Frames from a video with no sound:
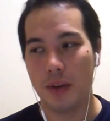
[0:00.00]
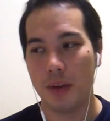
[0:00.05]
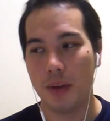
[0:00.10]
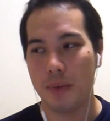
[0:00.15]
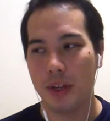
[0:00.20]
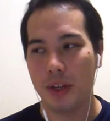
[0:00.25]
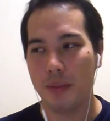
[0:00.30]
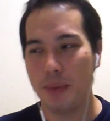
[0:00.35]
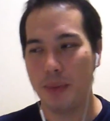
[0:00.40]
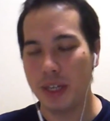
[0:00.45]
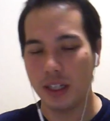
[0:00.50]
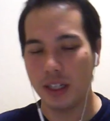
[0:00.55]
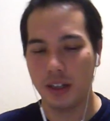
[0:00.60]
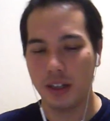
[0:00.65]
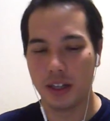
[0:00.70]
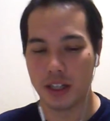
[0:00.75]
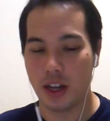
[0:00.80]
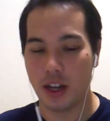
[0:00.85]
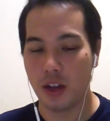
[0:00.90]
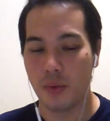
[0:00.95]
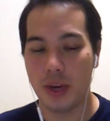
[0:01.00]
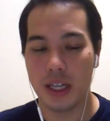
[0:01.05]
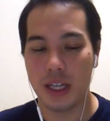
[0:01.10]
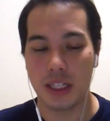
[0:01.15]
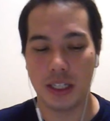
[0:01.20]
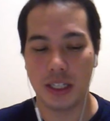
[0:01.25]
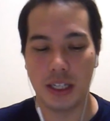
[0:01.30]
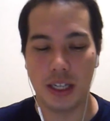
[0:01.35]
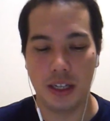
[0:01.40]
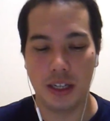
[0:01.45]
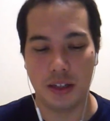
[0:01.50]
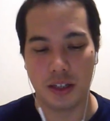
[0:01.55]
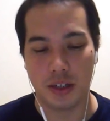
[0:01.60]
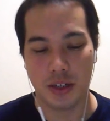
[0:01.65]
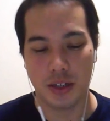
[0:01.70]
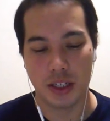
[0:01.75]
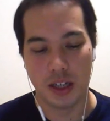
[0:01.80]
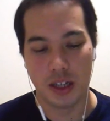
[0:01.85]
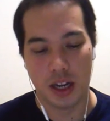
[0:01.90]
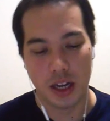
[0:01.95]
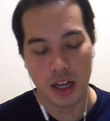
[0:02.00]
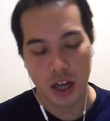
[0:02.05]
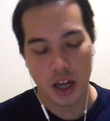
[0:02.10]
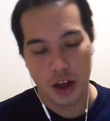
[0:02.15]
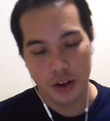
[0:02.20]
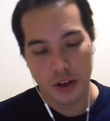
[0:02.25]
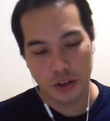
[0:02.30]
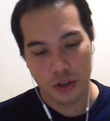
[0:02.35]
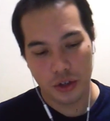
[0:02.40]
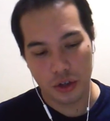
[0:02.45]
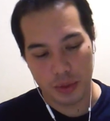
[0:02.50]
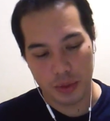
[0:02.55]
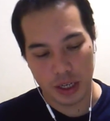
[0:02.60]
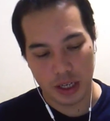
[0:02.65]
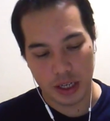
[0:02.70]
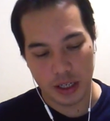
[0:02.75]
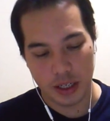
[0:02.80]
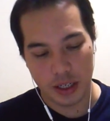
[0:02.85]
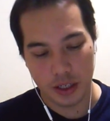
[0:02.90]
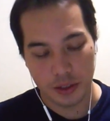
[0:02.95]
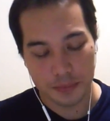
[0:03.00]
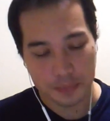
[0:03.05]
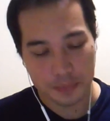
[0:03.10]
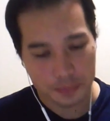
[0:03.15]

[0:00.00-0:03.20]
but there's other ways to heal, so it's not too big a deal.